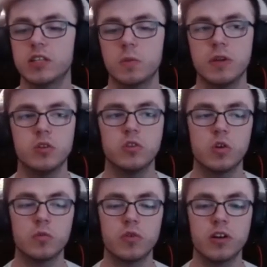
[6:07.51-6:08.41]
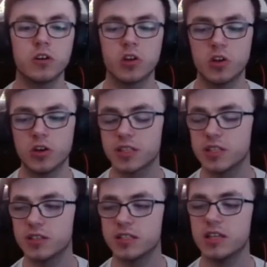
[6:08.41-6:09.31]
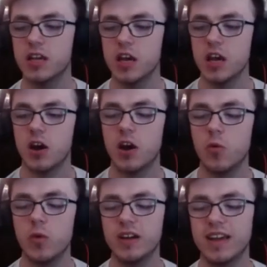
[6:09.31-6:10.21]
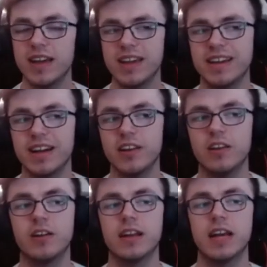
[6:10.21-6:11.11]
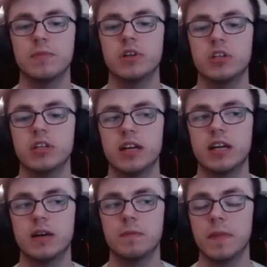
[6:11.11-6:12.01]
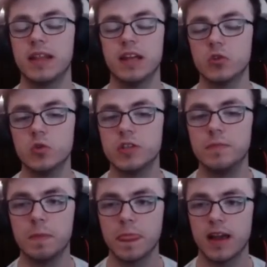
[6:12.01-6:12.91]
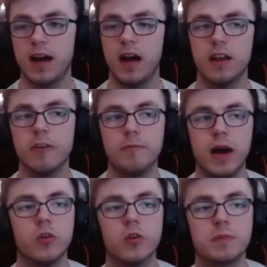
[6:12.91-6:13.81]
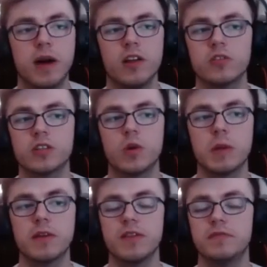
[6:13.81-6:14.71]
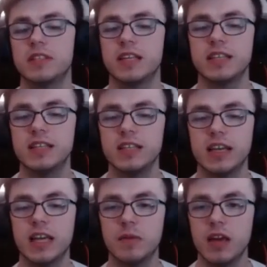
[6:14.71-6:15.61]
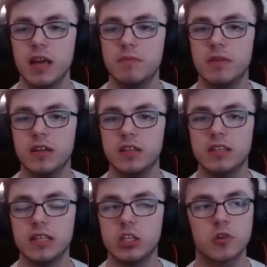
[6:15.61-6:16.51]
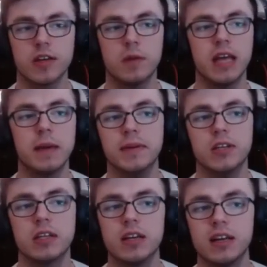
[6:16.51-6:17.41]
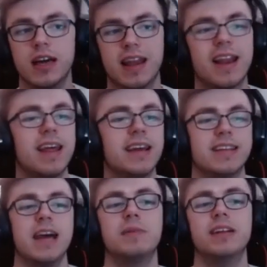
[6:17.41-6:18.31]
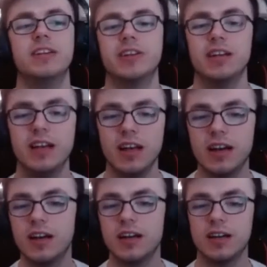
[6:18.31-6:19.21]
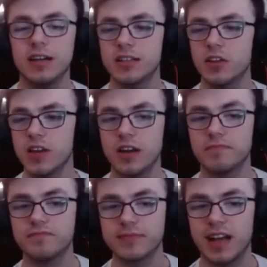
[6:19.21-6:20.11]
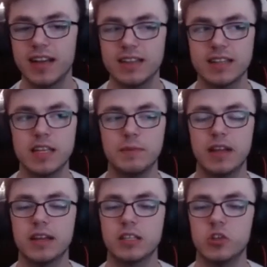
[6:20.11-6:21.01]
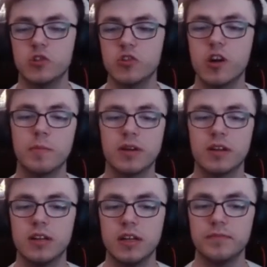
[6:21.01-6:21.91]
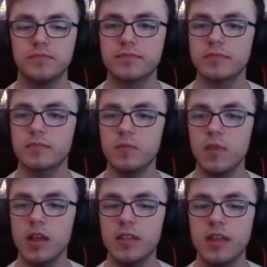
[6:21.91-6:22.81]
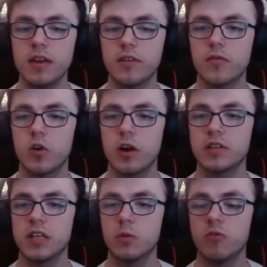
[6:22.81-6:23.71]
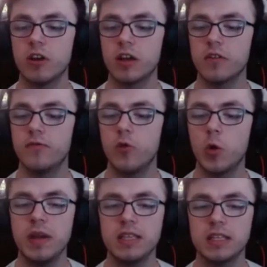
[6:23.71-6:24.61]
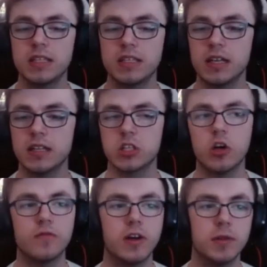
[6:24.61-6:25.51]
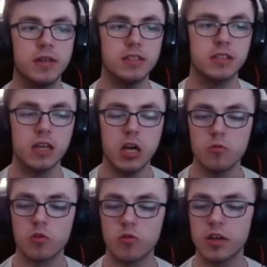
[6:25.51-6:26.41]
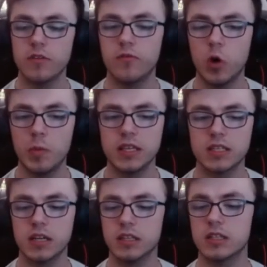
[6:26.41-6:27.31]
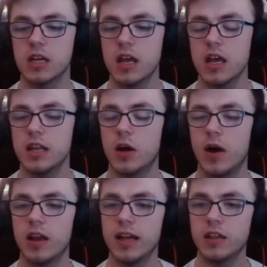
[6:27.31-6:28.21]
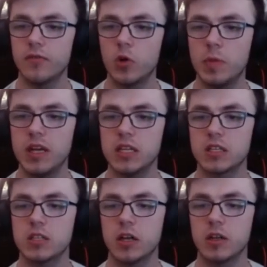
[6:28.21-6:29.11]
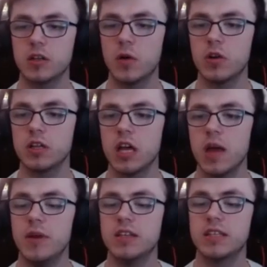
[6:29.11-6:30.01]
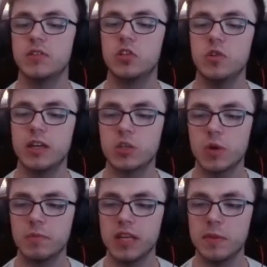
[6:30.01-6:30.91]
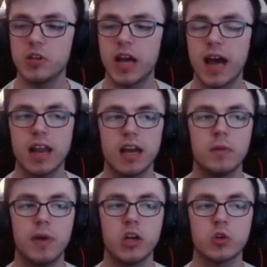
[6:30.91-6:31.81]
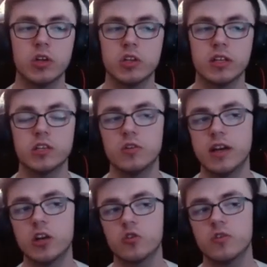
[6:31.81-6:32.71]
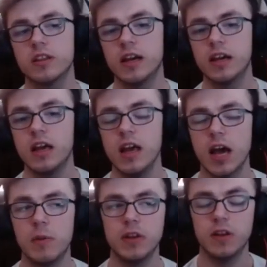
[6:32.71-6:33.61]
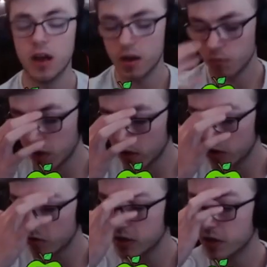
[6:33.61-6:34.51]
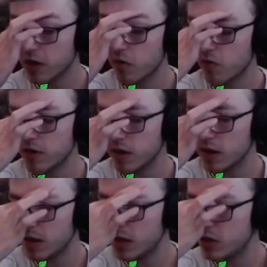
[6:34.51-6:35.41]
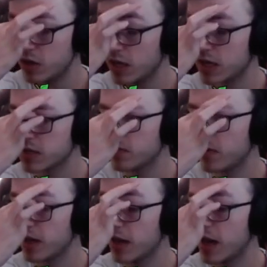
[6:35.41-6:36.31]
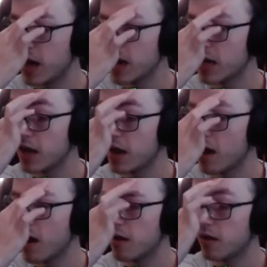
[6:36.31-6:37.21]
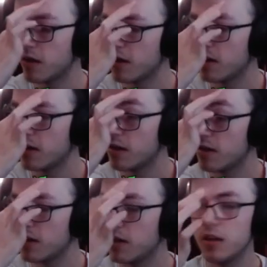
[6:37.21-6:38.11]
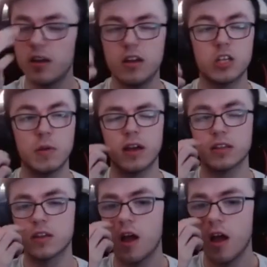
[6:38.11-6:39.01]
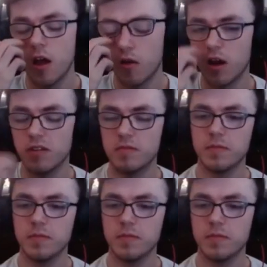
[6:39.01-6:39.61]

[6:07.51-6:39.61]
So when we do Dawnbreaker, Colossus ulti, we are getting a lot of damage, and that is awesome. I love Balorgs. Balorgs is one of my favorite sets in the game because it's straight up damage, and I like damage. So yeah, I like to see players drop. And then for our other set, we're running 4 pieces stuns, not 5 pieces. We're running 4 piece stuns. Now, I like the 4-piece stunned bonus because it gives 2 lines of weapon damage and a line of penetration. There's no line of crit there, and we don't need crit, so I got a really itchy ass fucking eye. Oh, sorry about that, guys. Right.